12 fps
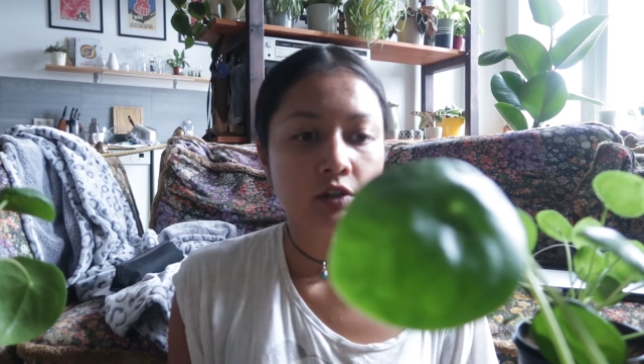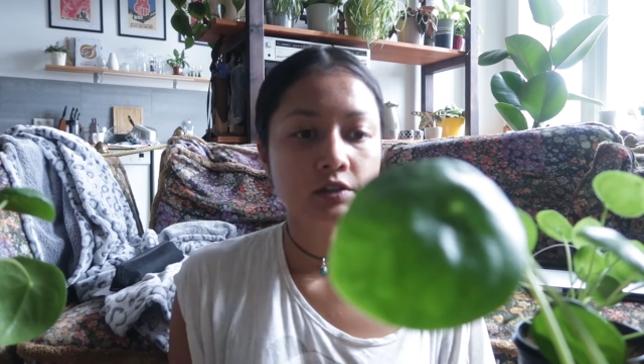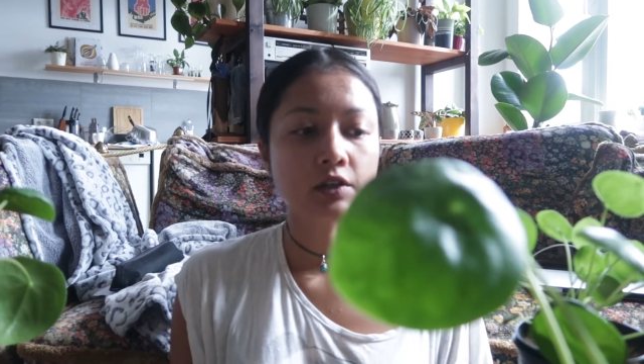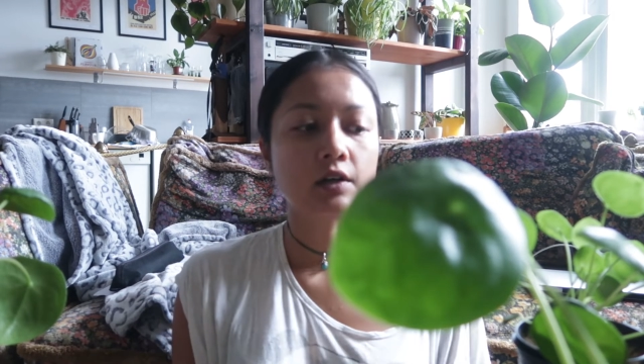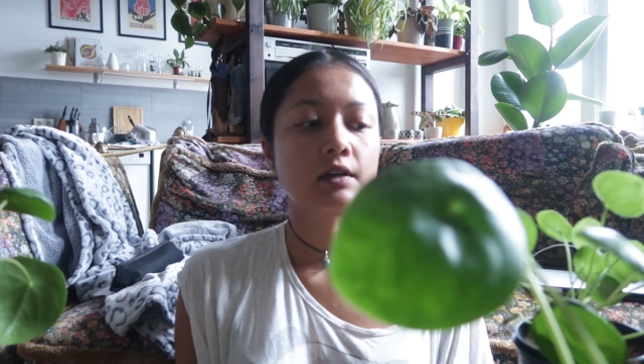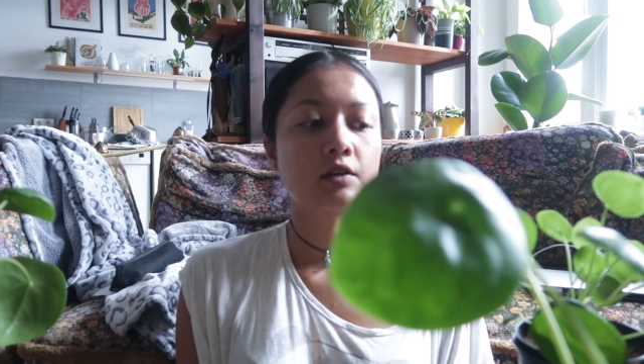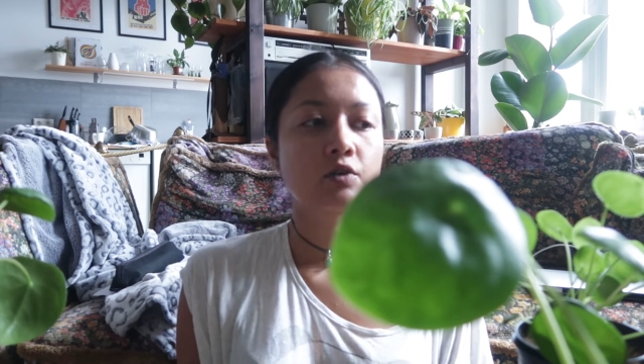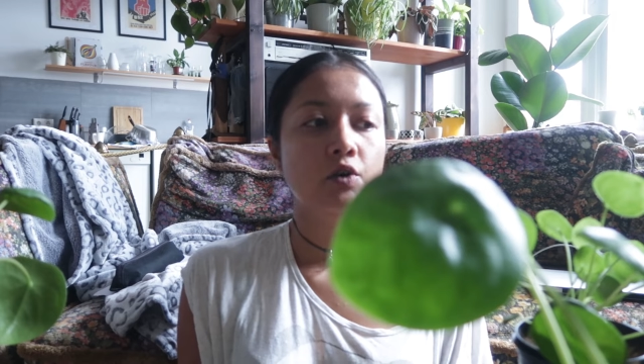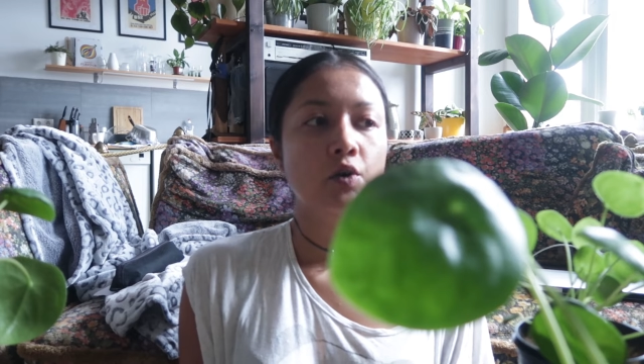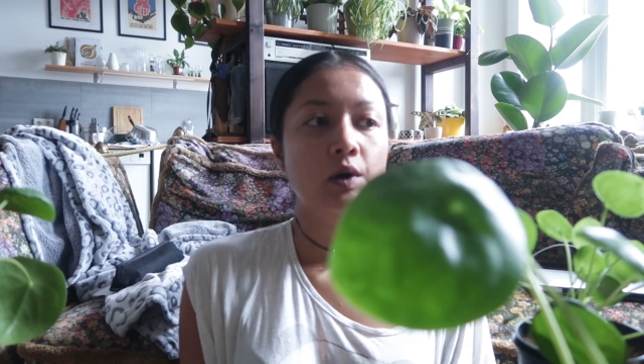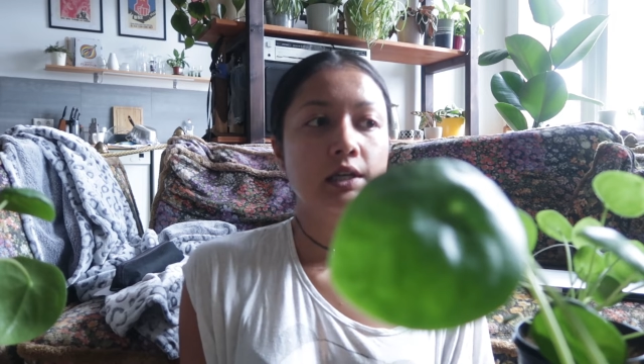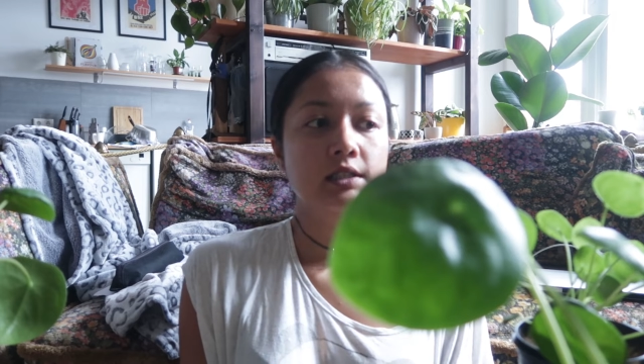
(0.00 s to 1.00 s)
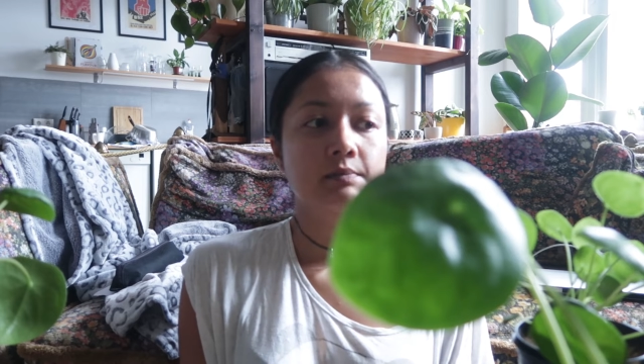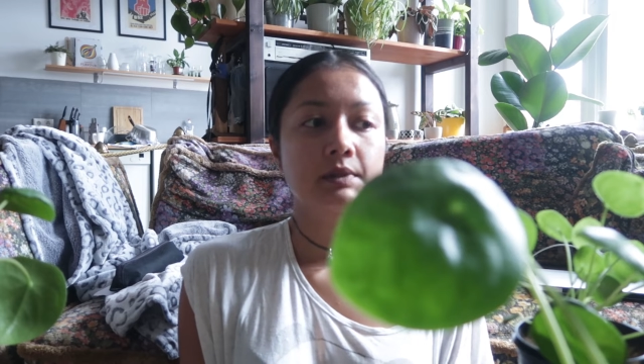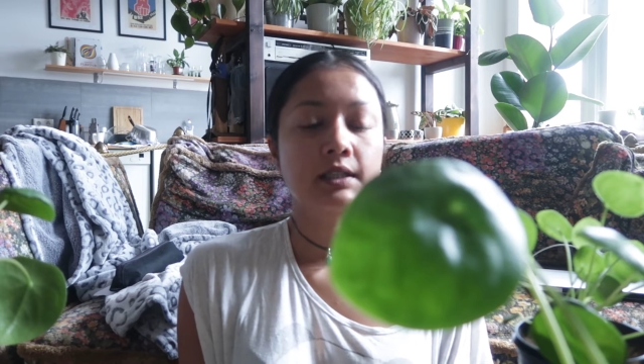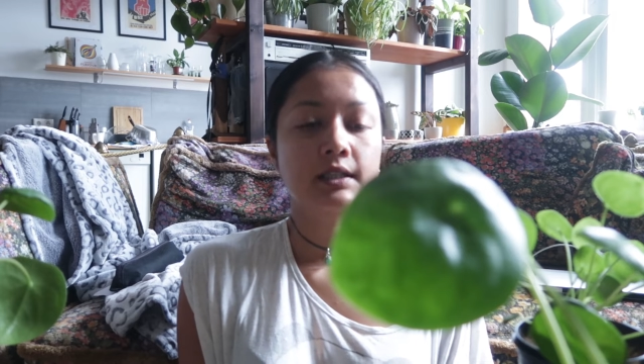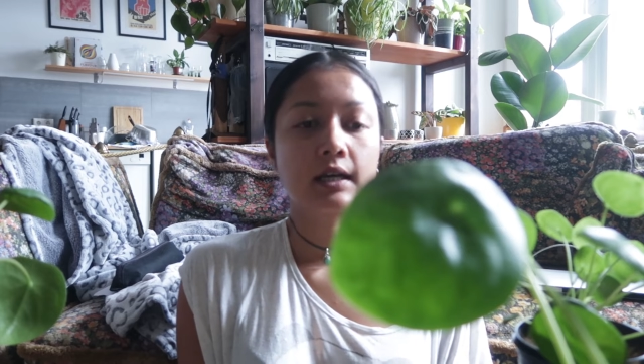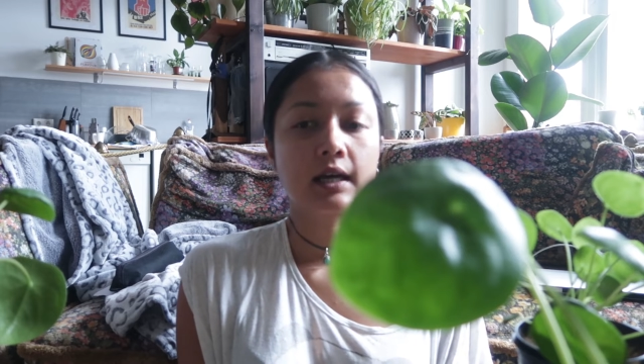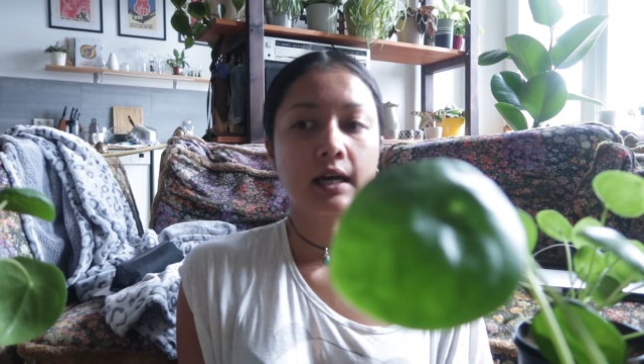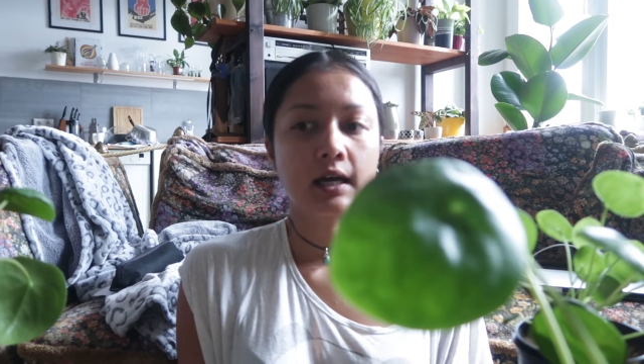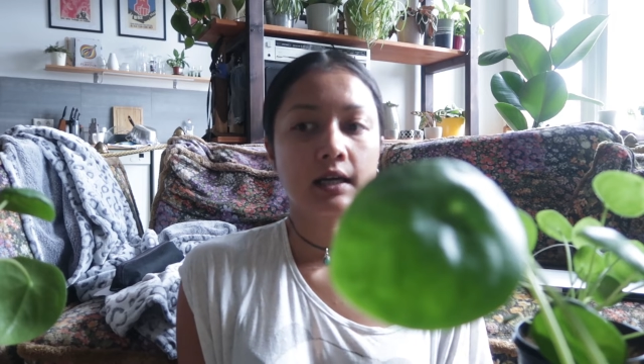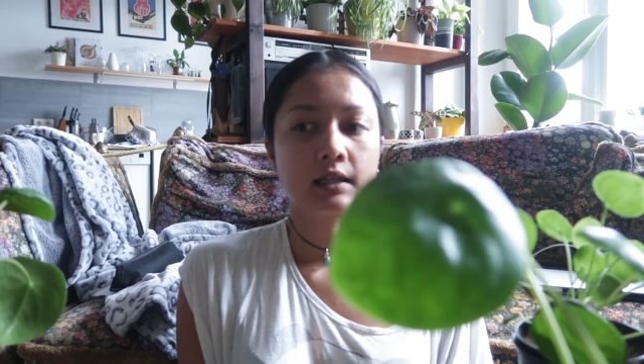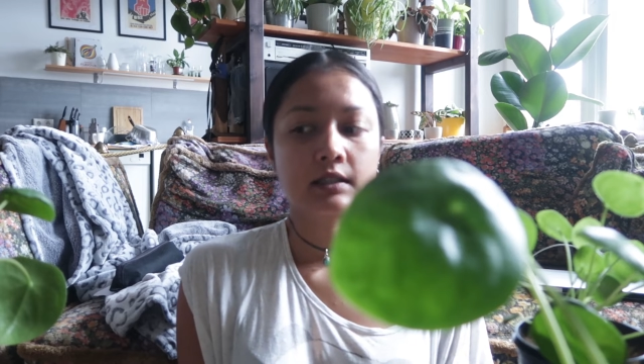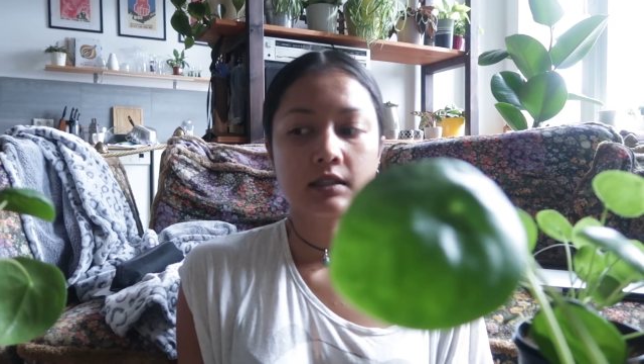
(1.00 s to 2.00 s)
it's not gonna grow as big
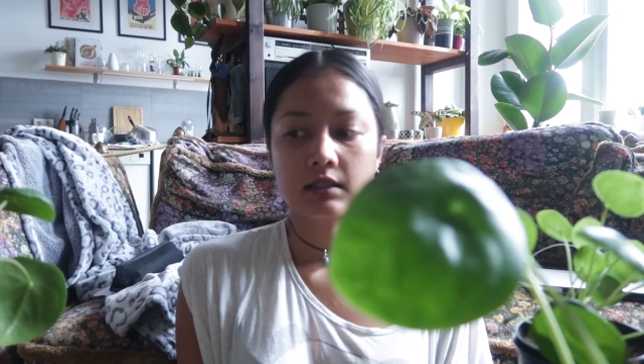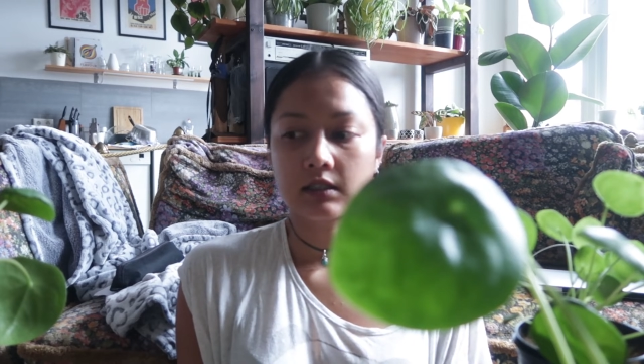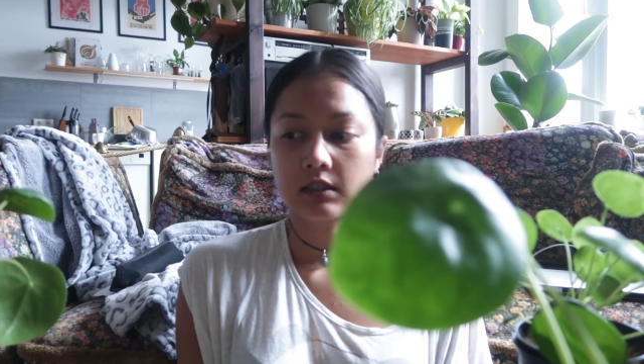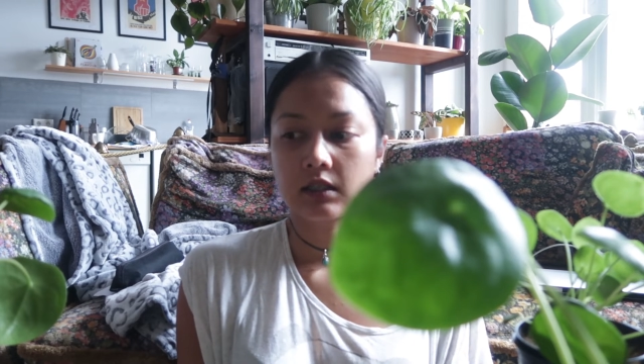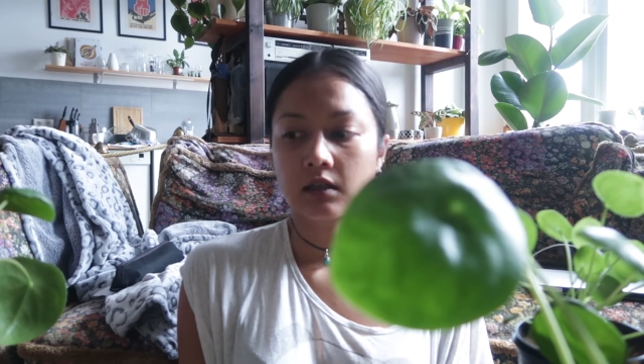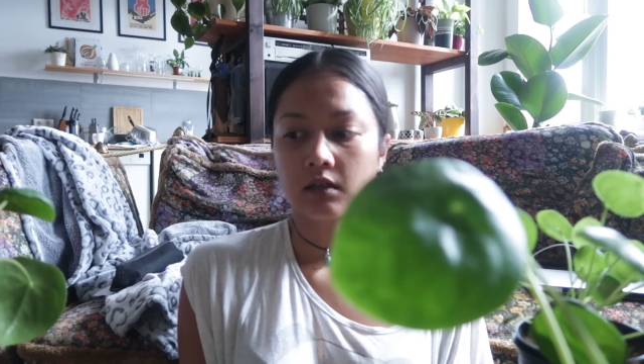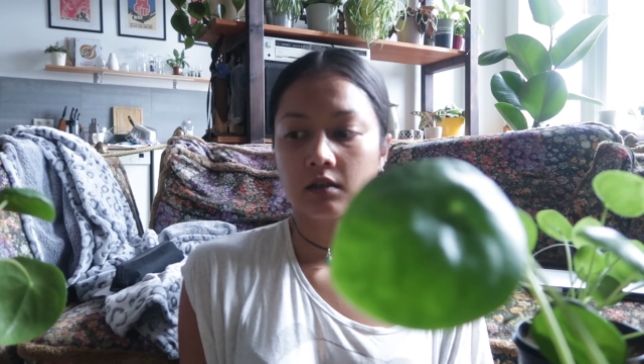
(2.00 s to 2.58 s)
as